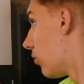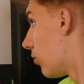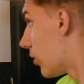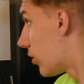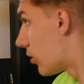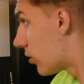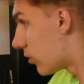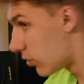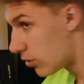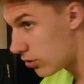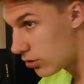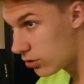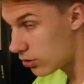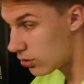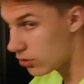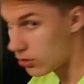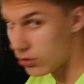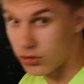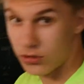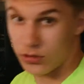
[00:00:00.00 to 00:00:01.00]
which
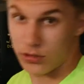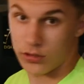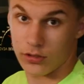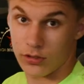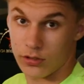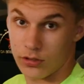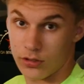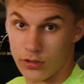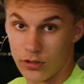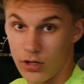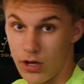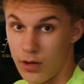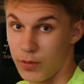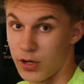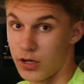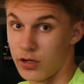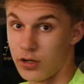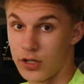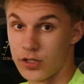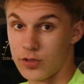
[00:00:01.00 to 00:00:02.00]
I
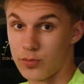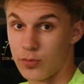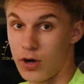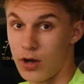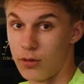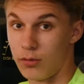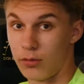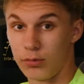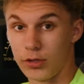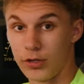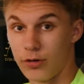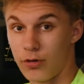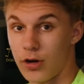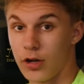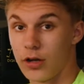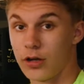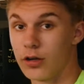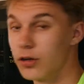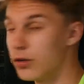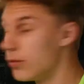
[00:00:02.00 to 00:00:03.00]
mean that's probably
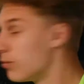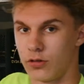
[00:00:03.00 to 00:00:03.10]
right.